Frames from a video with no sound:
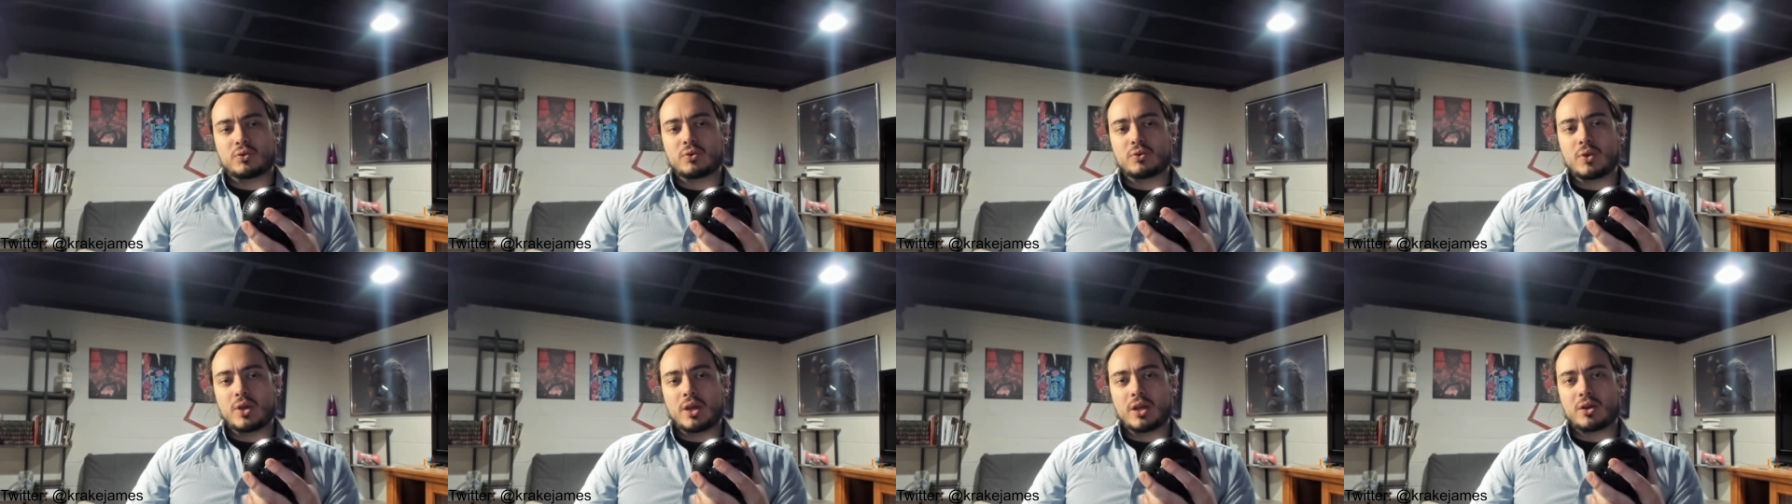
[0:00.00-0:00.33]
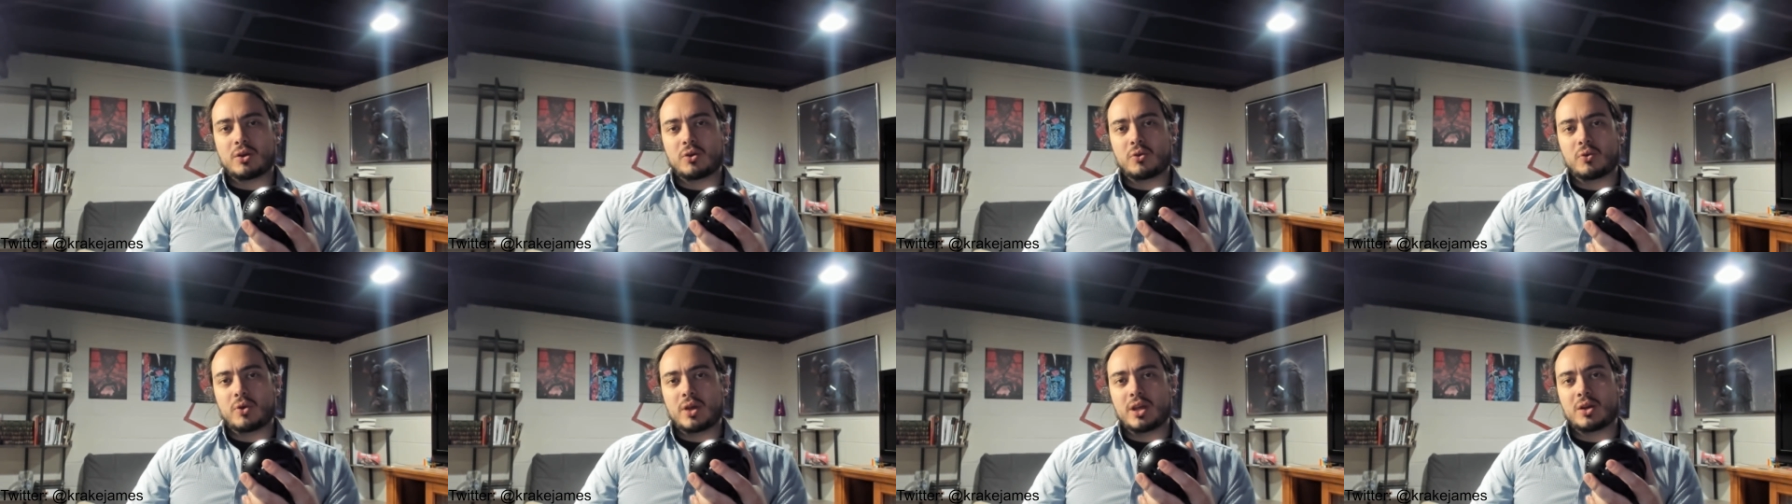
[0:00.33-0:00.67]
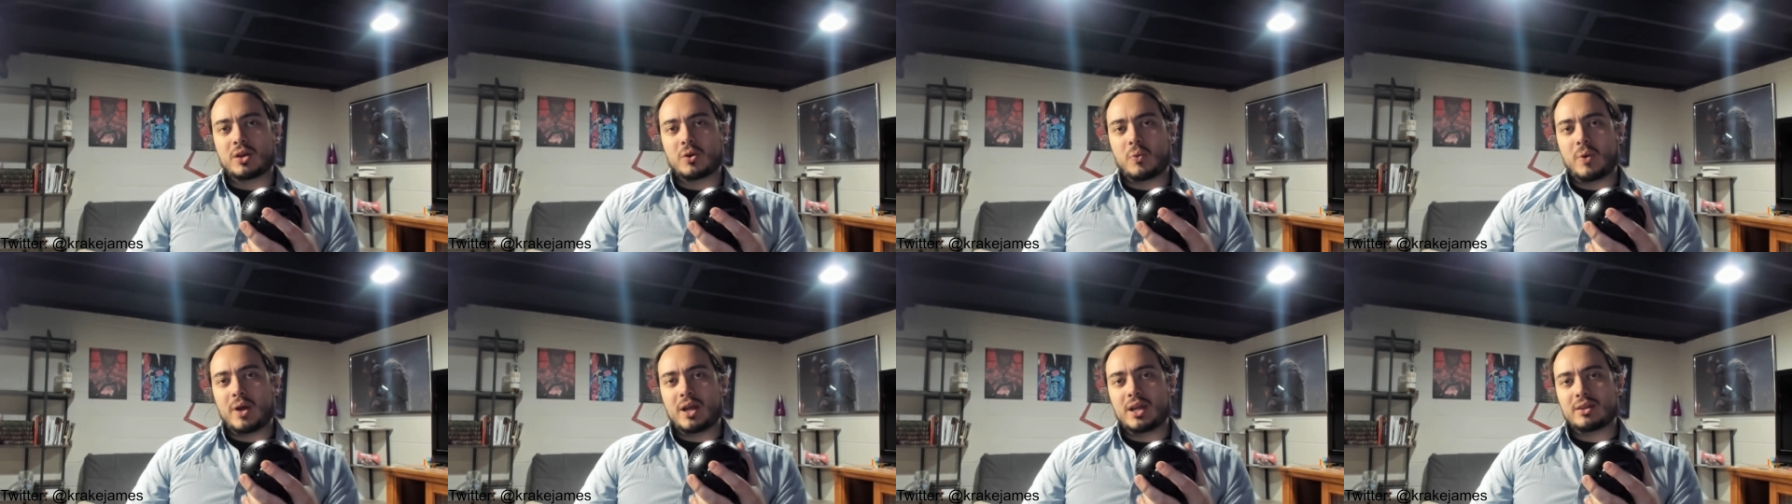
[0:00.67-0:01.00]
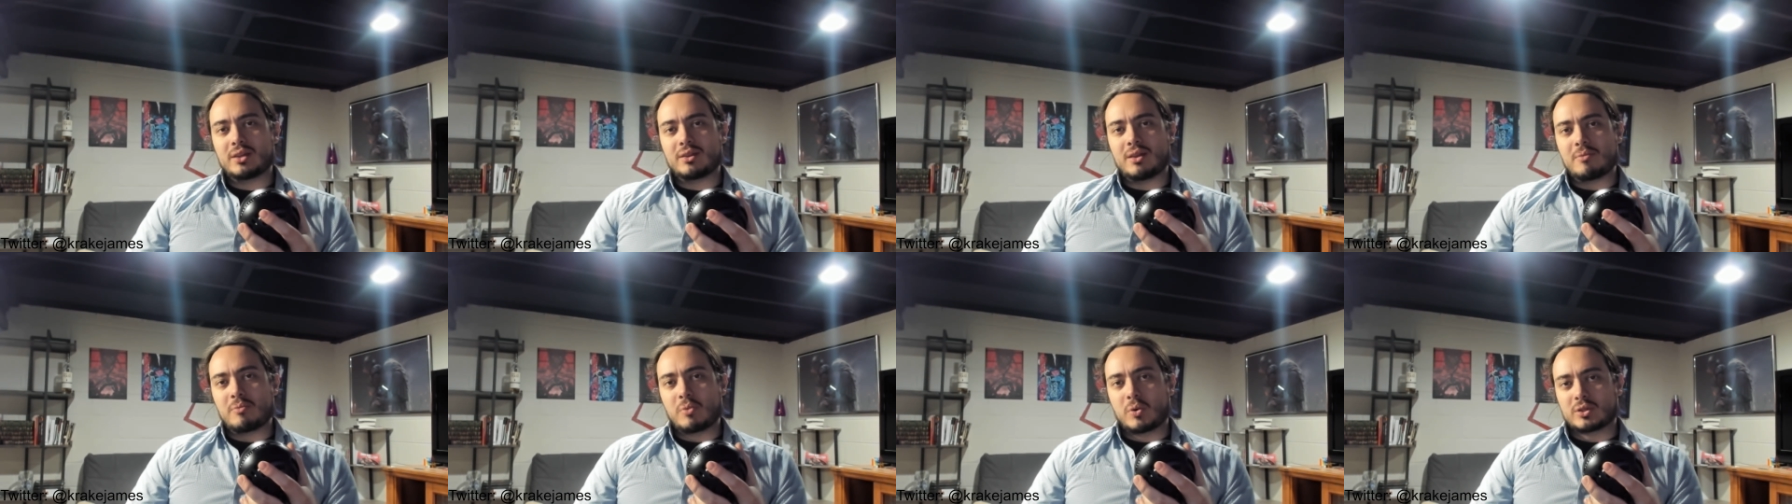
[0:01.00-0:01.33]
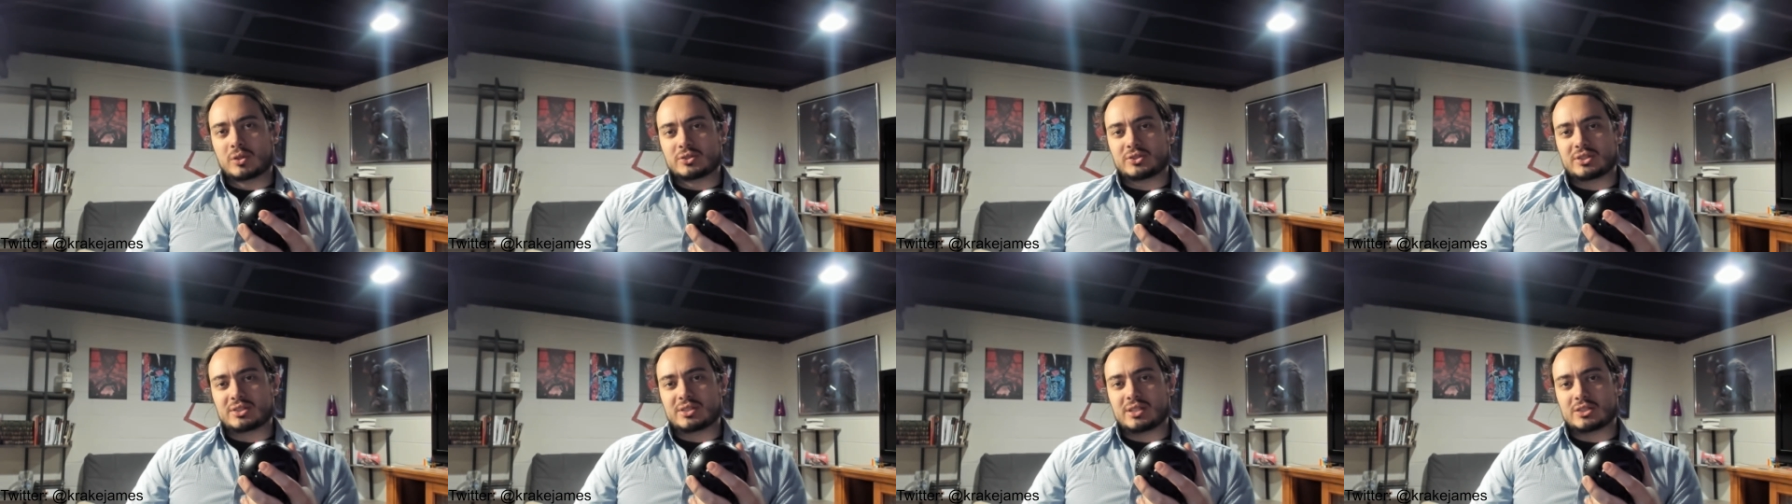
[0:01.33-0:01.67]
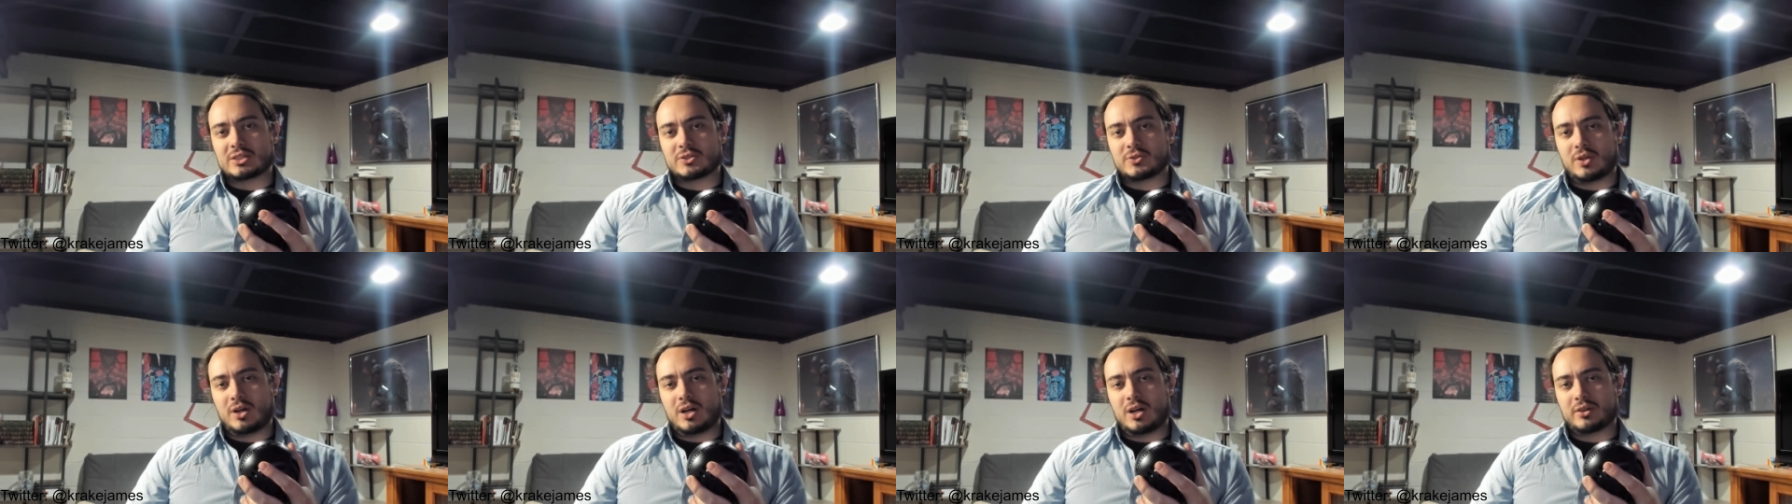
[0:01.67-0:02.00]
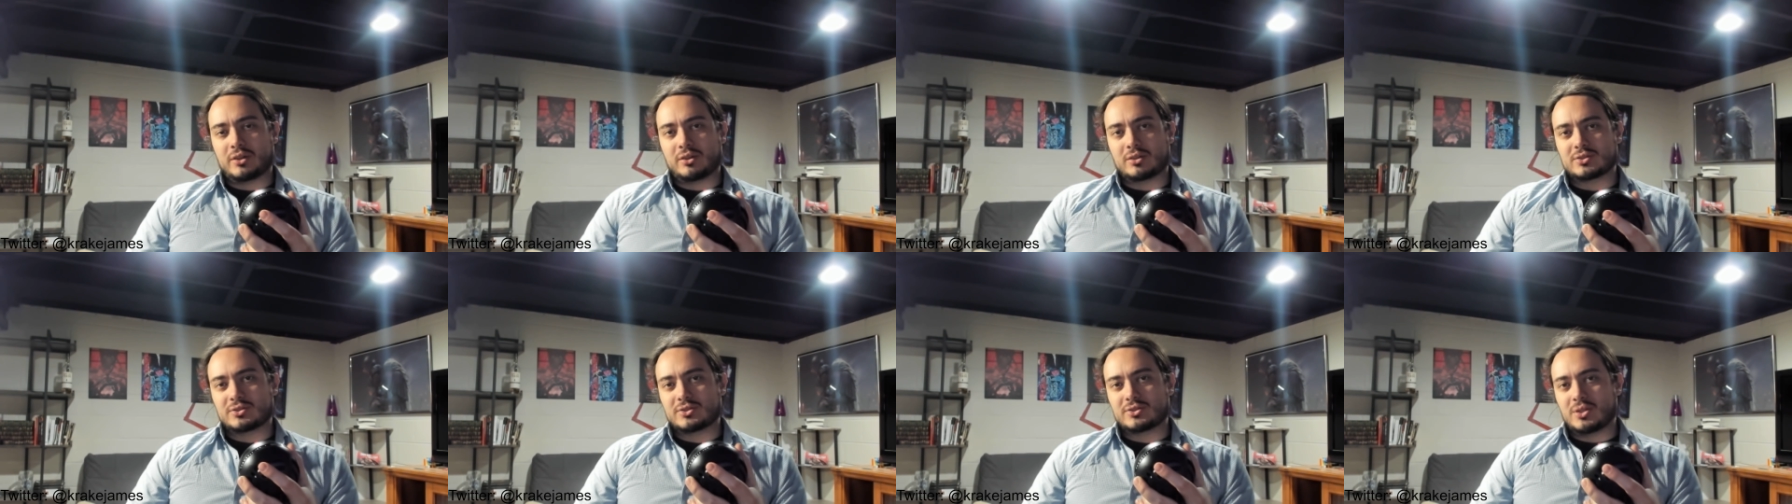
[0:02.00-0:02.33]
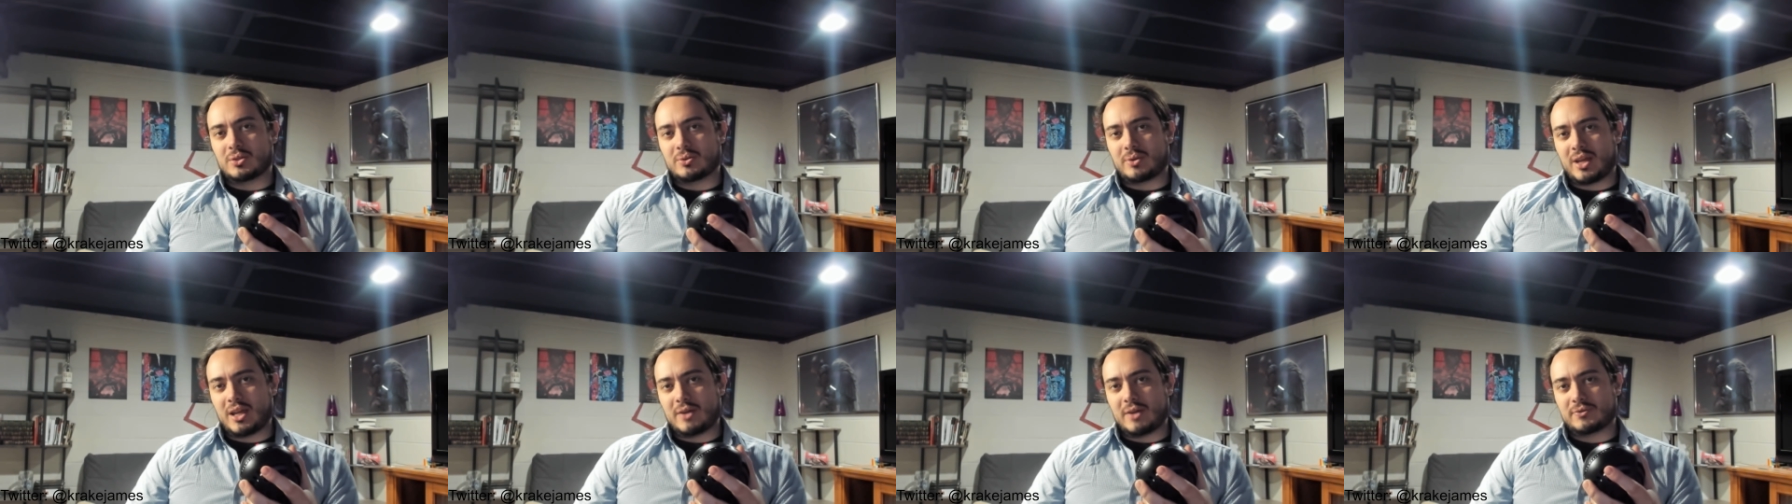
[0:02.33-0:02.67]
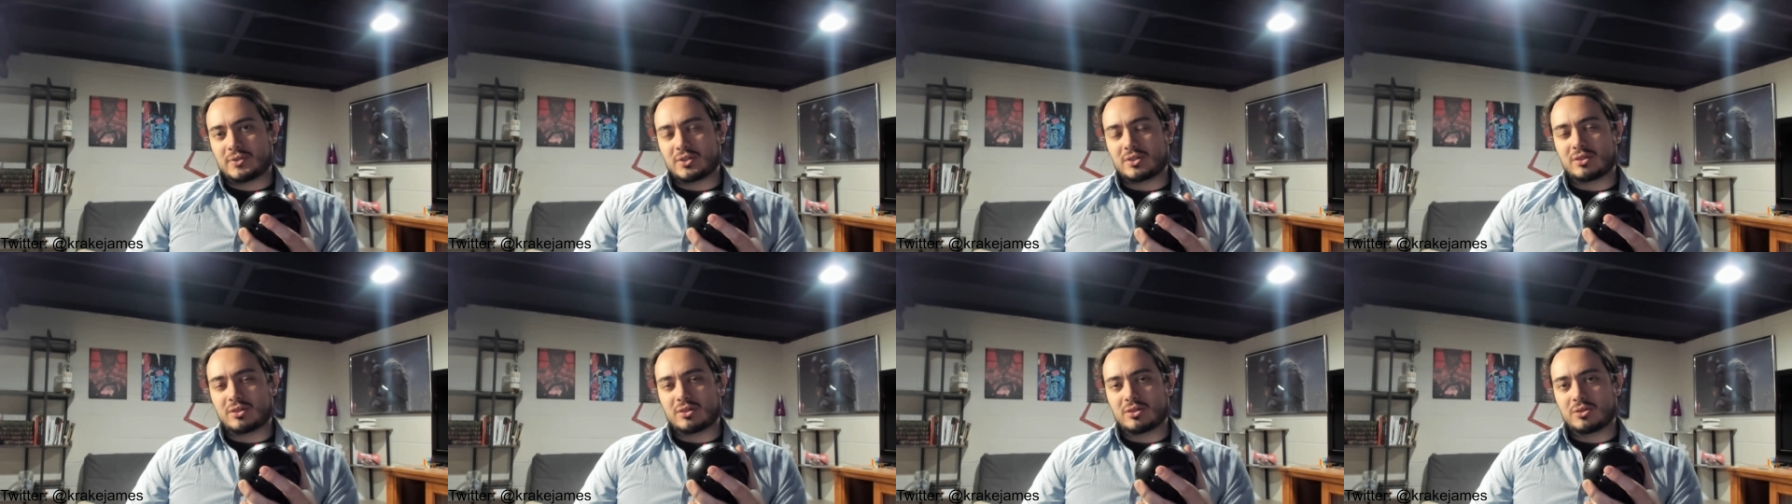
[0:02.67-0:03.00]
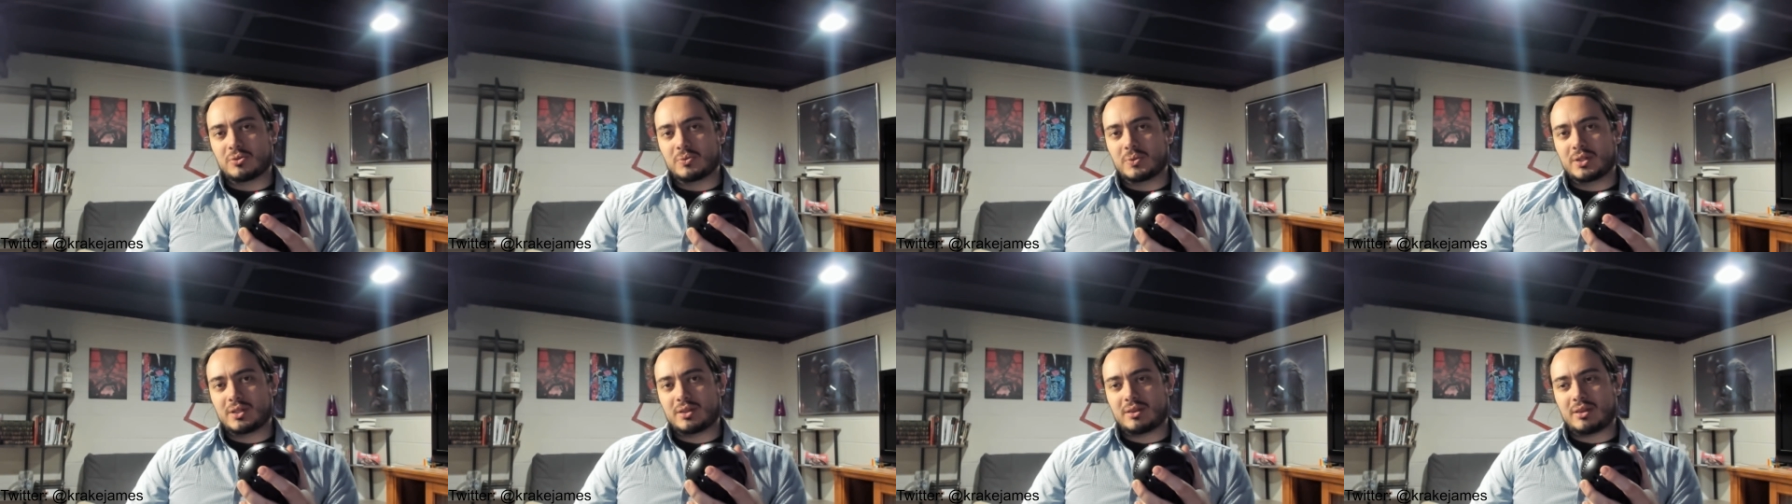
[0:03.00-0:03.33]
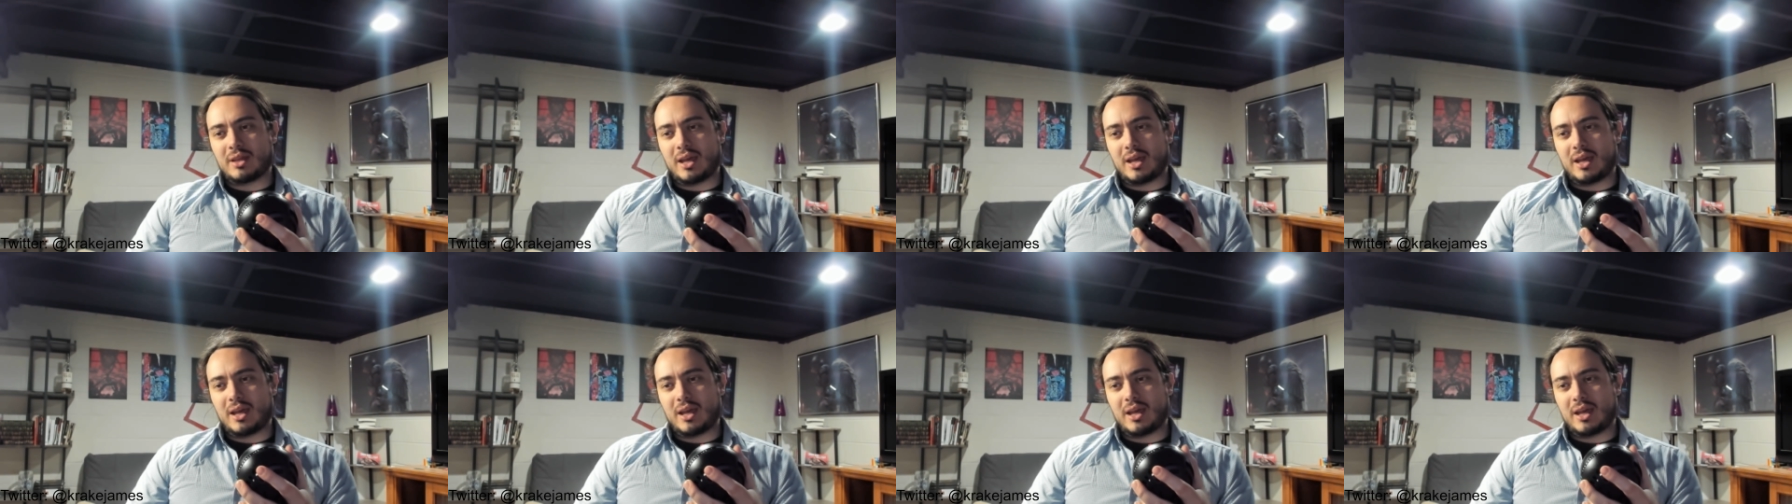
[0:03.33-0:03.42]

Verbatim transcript: In a way that more successful authors don't have to deal with,